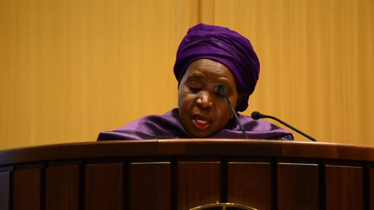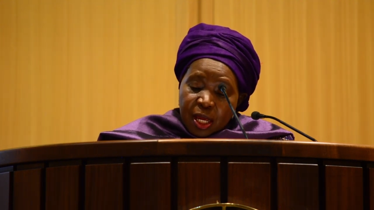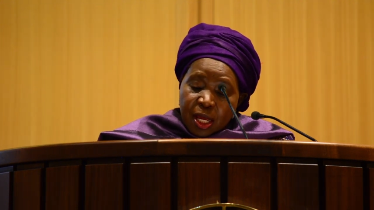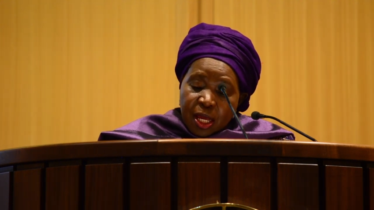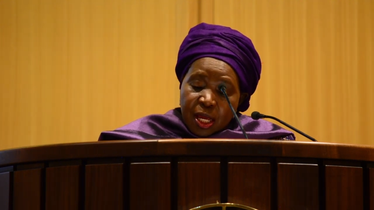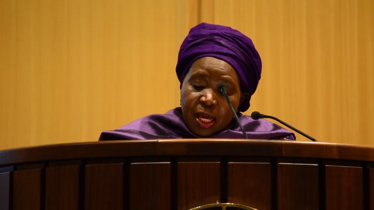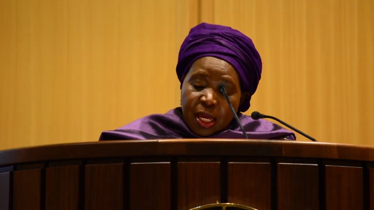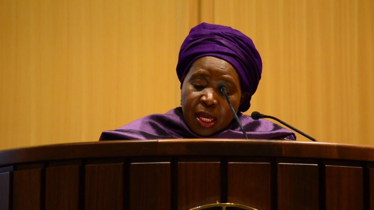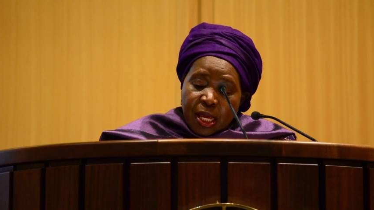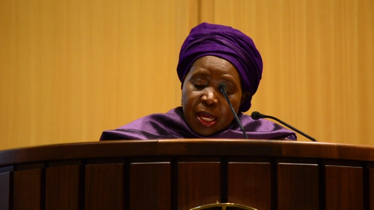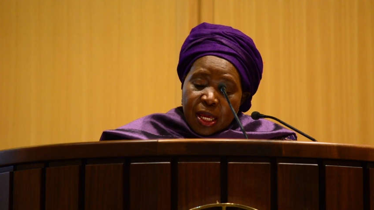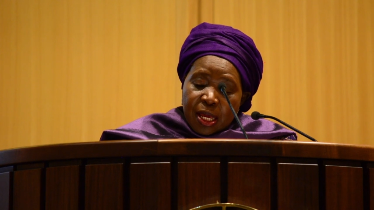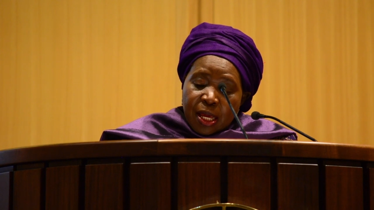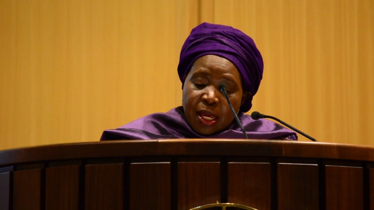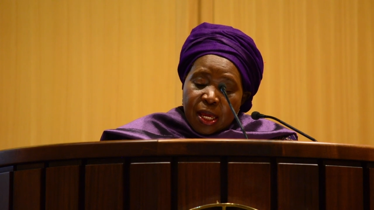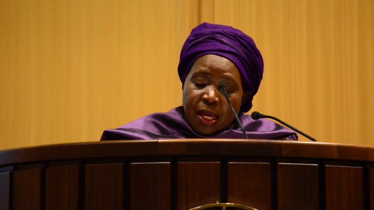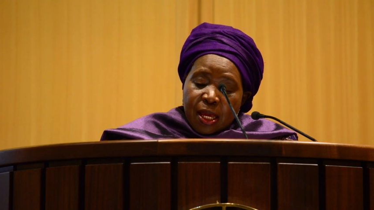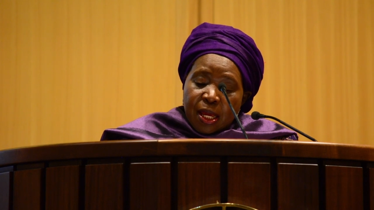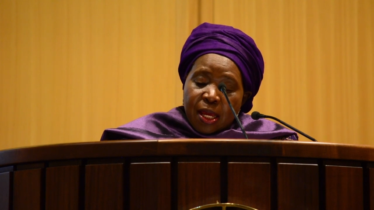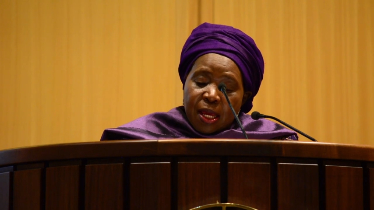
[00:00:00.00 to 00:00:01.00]

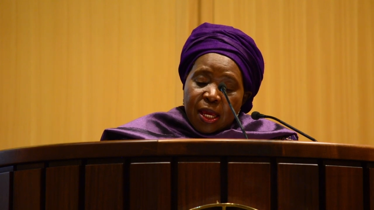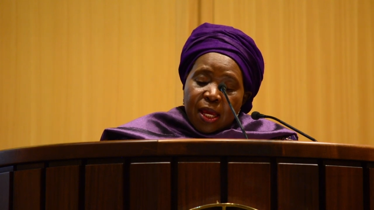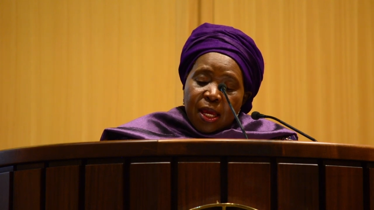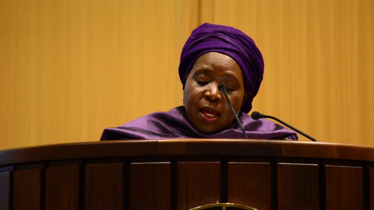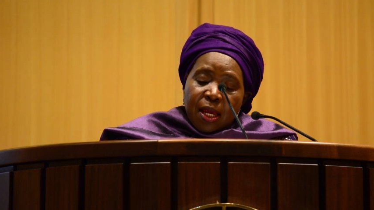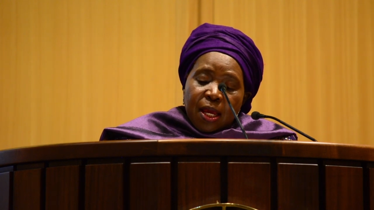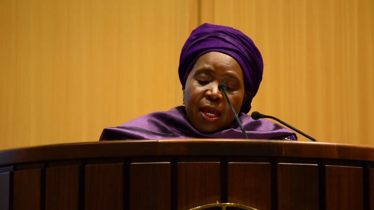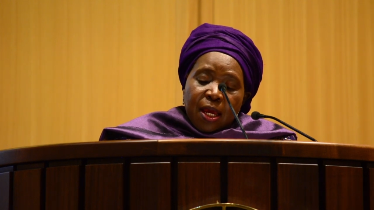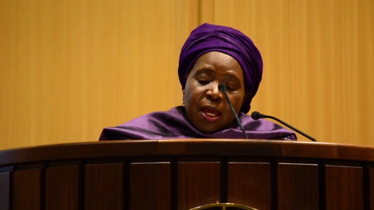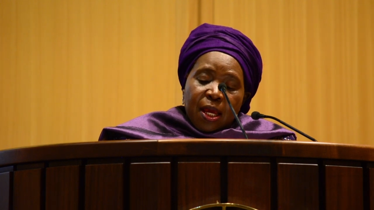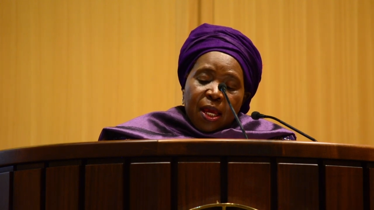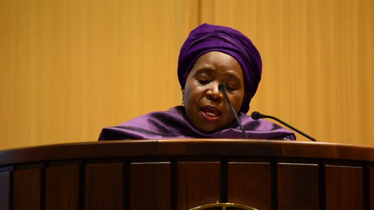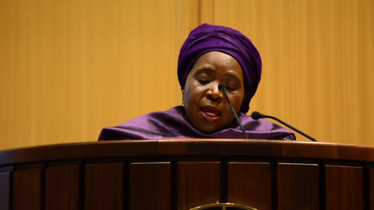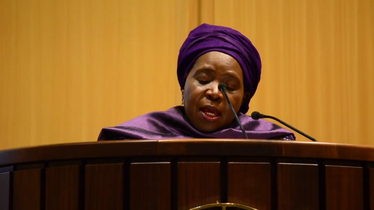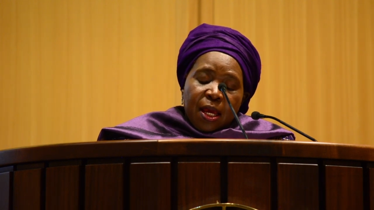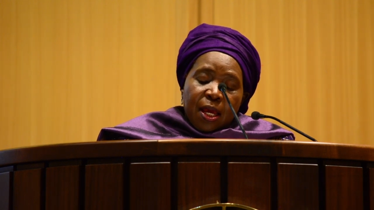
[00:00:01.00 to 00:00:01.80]
No one is speaking in this clip.